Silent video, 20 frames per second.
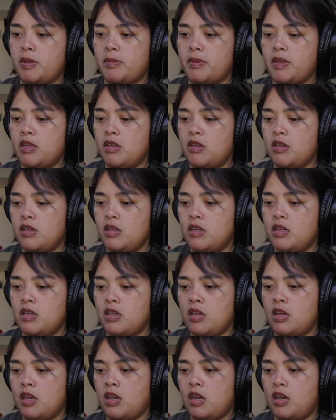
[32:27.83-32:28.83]
here
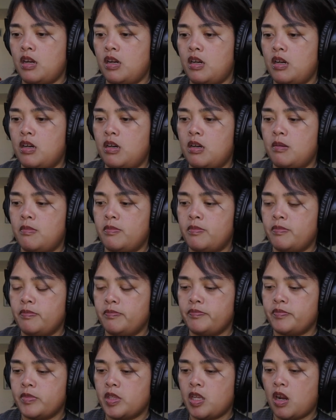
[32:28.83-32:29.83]

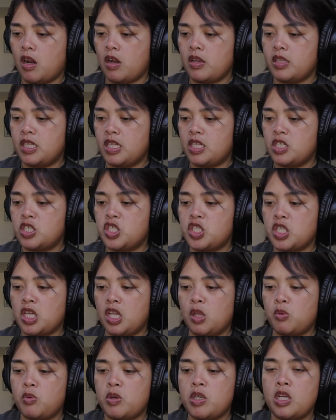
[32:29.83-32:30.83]
are the
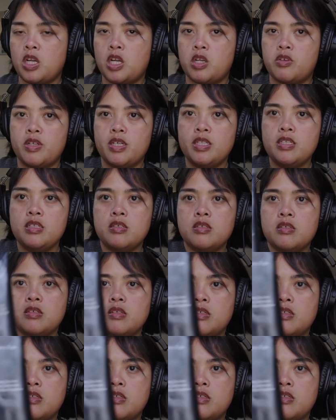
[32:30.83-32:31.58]
Gel 100s.